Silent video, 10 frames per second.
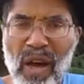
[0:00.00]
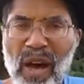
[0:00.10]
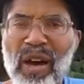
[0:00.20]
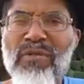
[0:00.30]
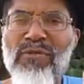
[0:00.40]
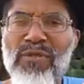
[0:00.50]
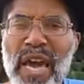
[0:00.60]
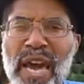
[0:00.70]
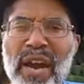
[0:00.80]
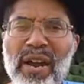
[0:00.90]
of
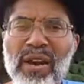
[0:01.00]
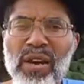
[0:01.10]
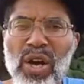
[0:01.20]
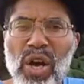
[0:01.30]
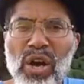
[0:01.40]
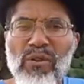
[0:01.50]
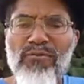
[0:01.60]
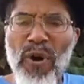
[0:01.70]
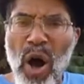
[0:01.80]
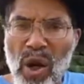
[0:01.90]
their
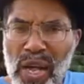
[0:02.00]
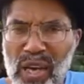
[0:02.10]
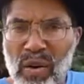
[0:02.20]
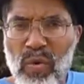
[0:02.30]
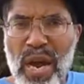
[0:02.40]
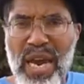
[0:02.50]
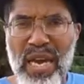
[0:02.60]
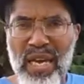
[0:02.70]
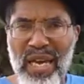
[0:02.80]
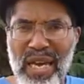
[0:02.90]
falling
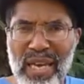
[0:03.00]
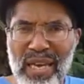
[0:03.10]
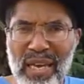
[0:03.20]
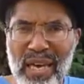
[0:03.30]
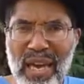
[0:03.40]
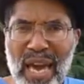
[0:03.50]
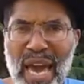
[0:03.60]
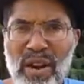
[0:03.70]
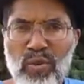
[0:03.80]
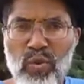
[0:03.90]
away
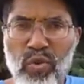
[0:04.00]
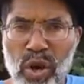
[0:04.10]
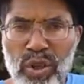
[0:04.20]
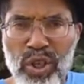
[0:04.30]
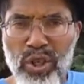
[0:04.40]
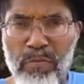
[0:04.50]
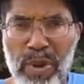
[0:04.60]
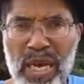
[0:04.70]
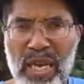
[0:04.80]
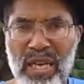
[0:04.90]
and
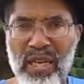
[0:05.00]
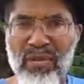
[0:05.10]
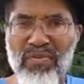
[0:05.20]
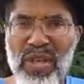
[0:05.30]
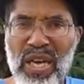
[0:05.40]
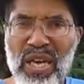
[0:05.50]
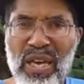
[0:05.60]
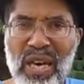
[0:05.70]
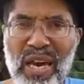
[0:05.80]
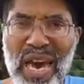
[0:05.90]
worshiping the
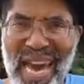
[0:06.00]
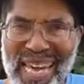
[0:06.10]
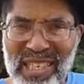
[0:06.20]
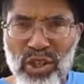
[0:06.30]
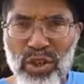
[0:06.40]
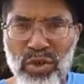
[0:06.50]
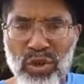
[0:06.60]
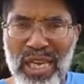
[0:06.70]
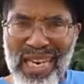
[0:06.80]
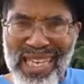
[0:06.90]
angels
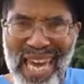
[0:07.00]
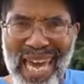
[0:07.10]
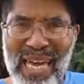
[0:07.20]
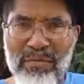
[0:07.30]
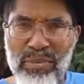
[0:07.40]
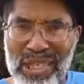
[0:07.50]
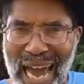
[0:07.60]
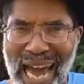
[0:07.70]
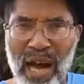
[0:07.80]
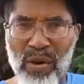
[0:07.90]
that came
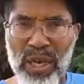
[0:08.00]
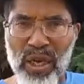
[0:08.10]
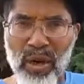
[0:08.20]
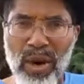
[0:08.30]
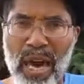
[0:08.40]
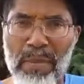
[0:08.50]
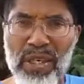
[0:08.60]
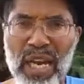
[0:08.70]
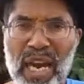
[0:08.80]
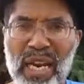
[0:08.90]
down and
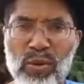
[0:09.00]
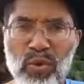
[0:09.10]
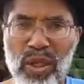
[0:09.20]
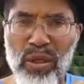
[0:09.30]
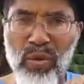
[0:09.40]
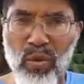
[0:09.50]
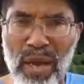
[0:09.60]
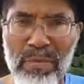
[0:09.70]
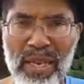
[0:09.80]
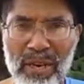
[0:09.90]
cohabitated with the
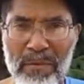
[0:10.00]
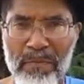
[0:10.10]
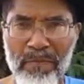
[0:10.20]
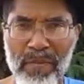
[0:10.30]
women